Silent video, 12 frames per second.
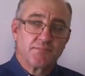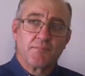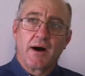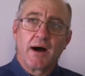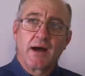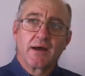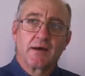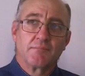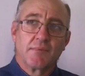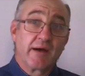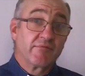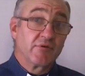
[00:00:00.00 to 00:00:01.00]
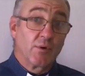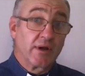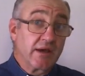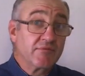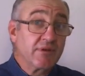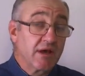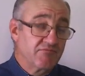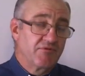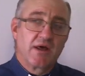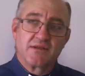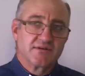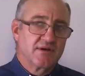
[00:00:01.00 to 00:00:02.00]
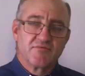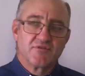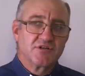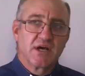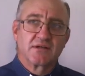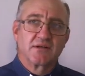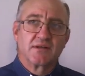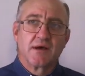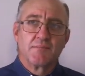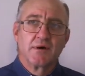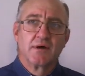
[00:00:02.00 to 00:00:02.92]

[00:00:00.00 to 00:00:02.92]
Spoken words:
by everyone. Even their friends have rejected them.